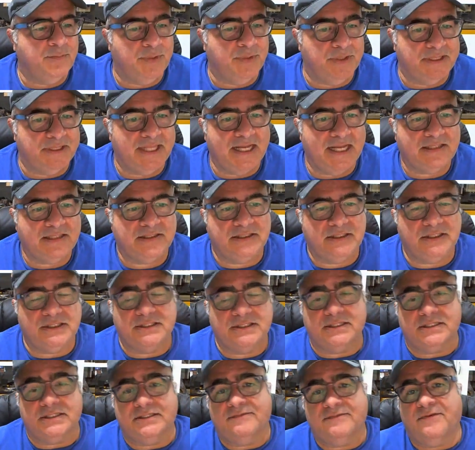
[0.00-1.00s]
But that's
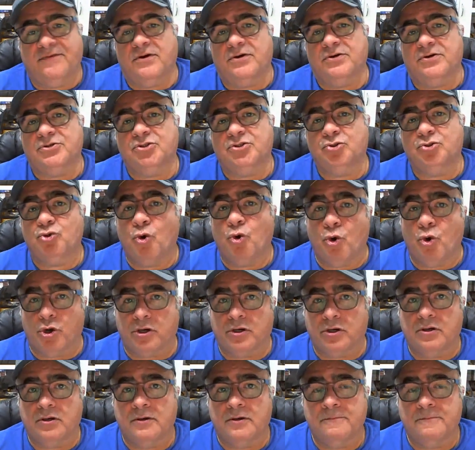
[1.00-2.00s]
just as far as
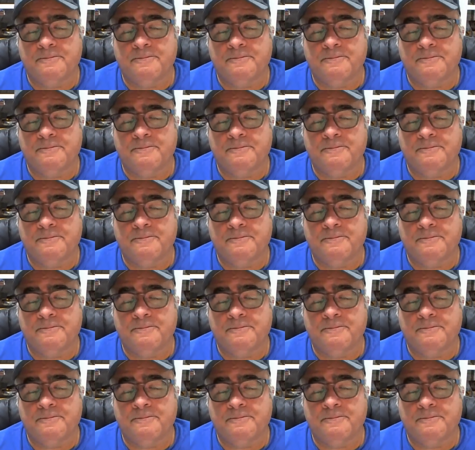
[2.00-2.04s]
torque.